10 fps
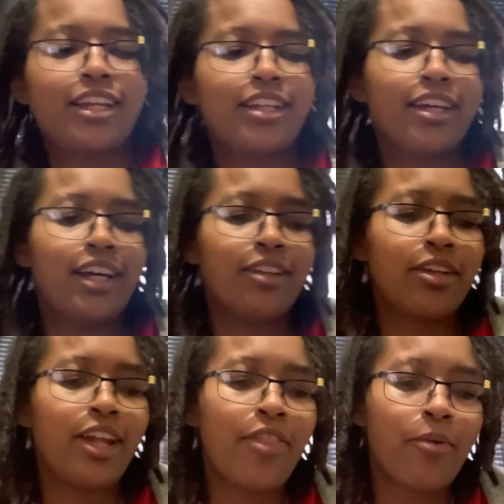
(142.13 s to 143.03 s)

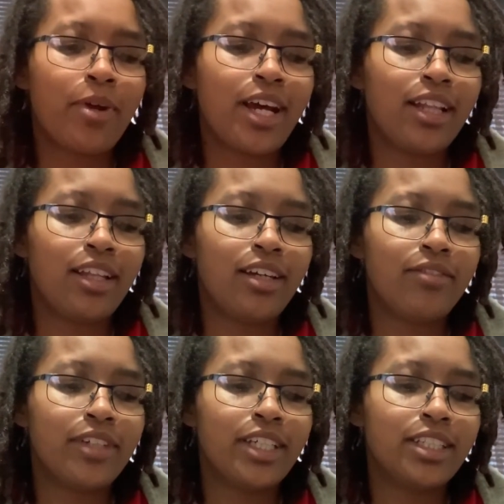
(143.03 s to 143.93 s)
Another one I love
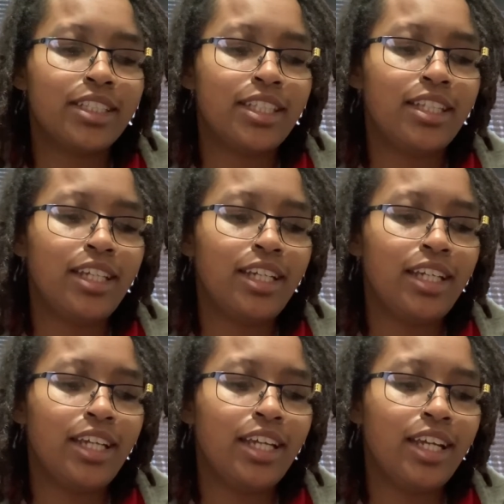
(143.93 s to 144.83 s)
is
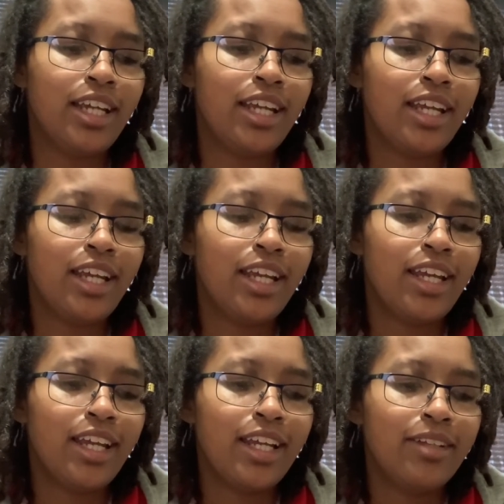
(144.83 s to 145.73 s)
the,
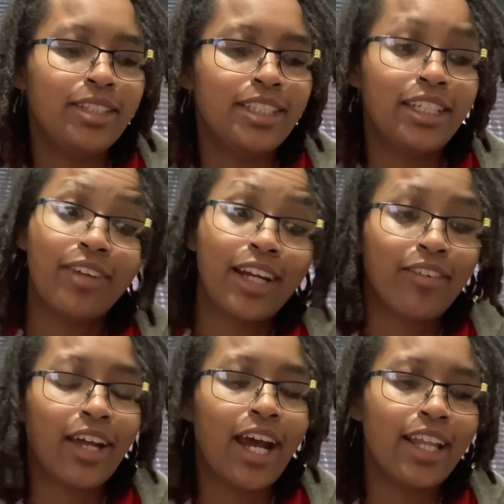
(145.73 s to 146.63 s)
let me see if I can,
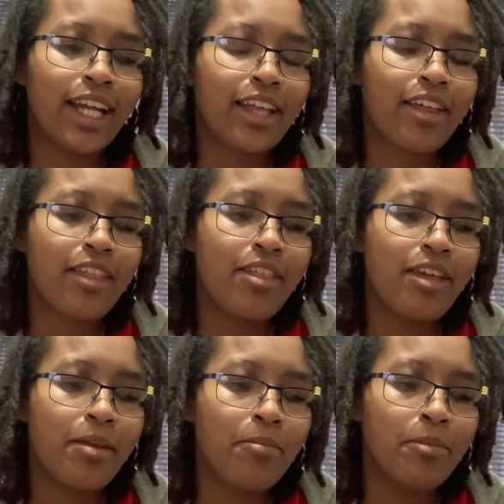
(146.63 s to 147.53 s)
I like
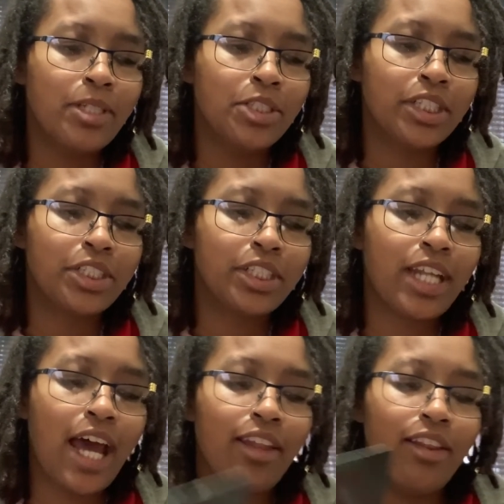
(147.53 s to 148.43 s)
the Magician.
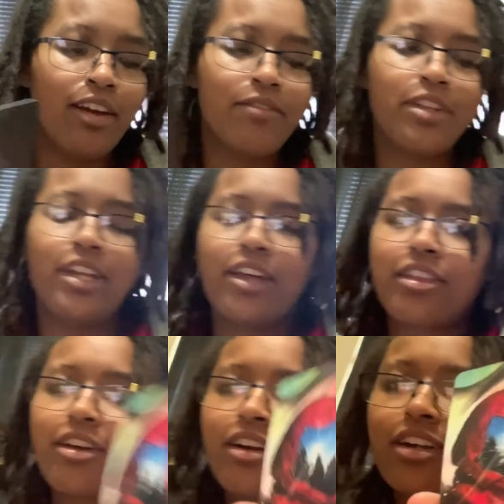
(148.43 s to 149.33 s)
I love the Death
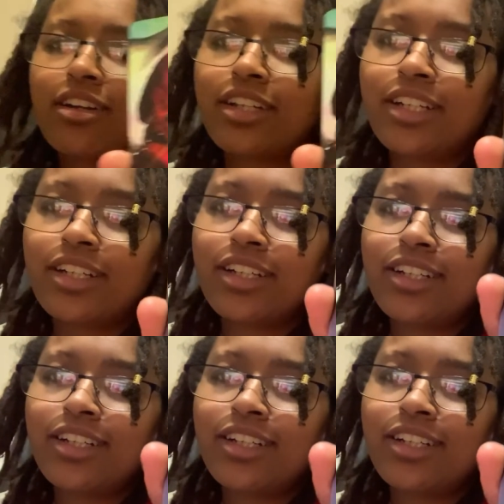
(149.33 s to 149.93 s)
card on here.